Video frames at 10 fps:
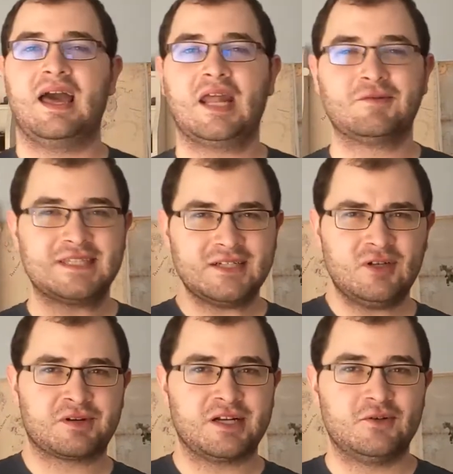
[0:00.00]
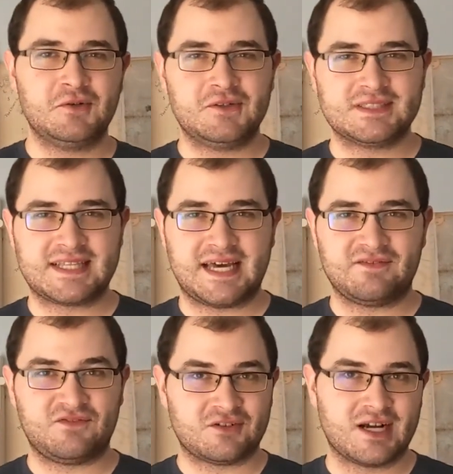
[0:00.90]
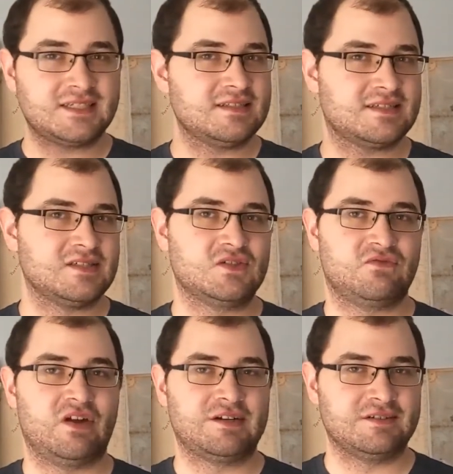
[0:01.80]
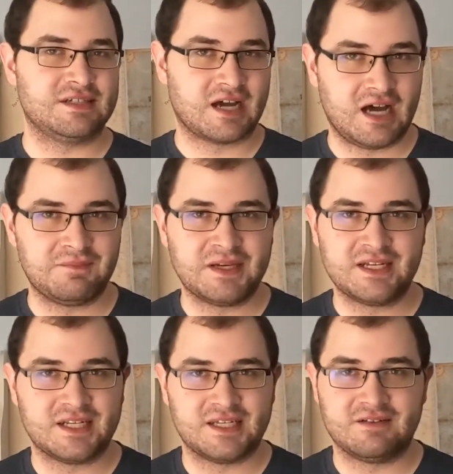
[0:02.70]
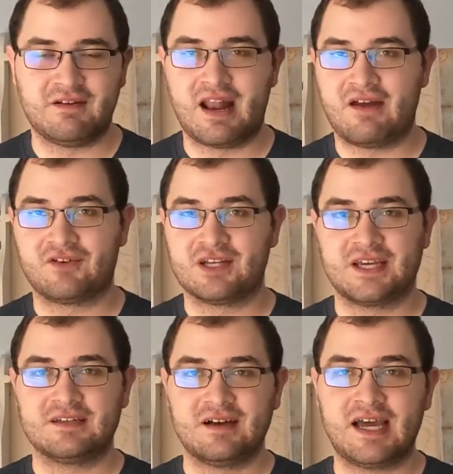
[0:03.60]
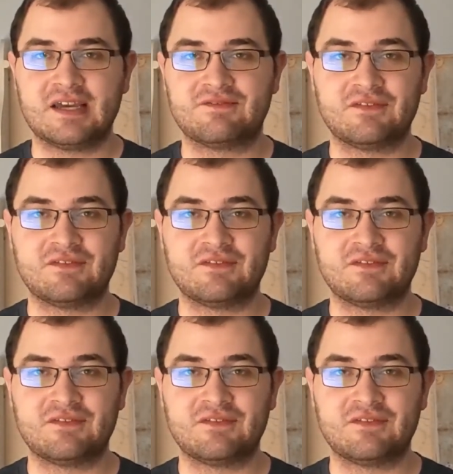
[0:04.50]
And what's actually pretty cool is that fluorescence is fairly common in everyday life.